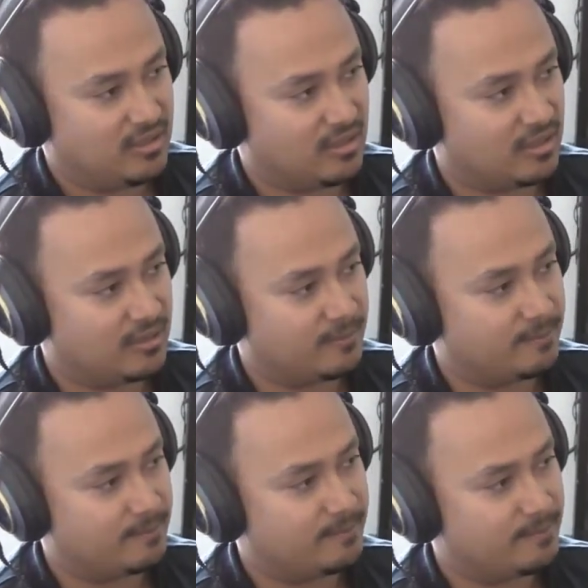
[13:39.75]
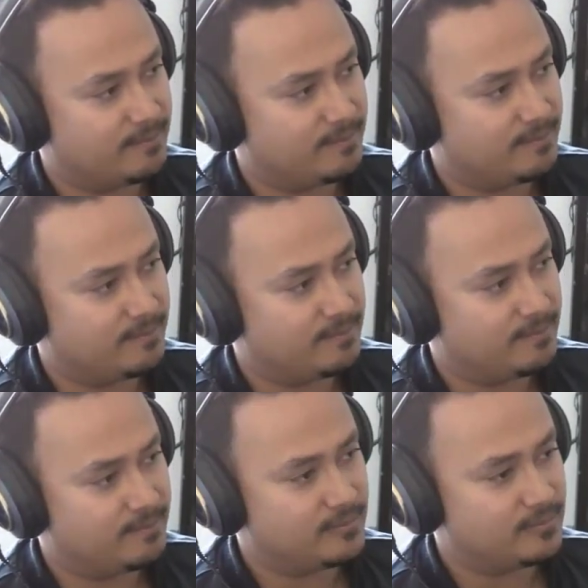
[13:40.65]
Um,
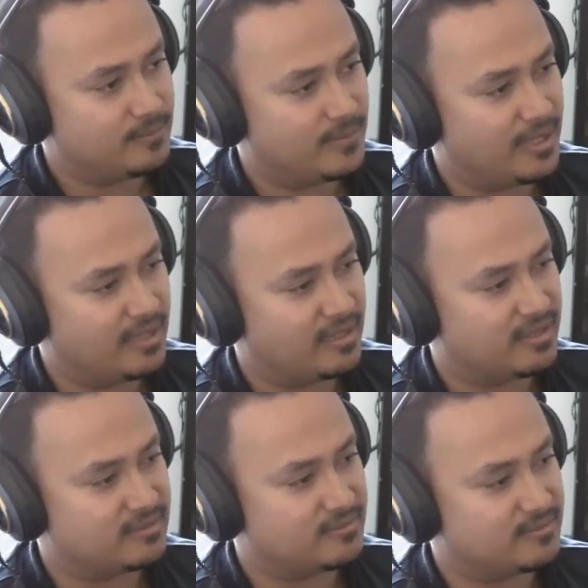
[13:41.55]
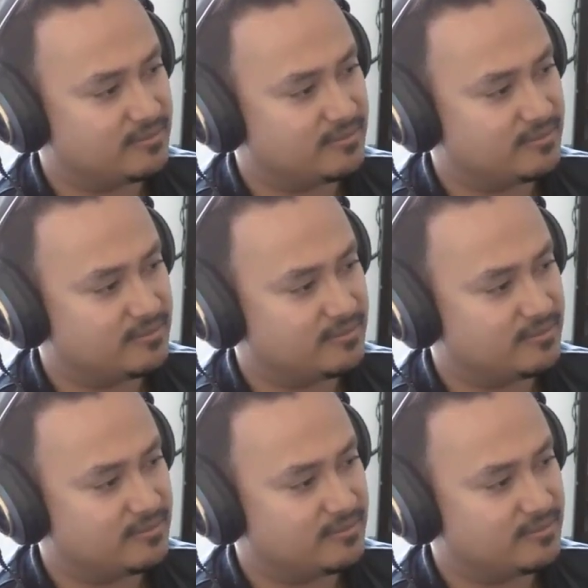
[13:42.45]
and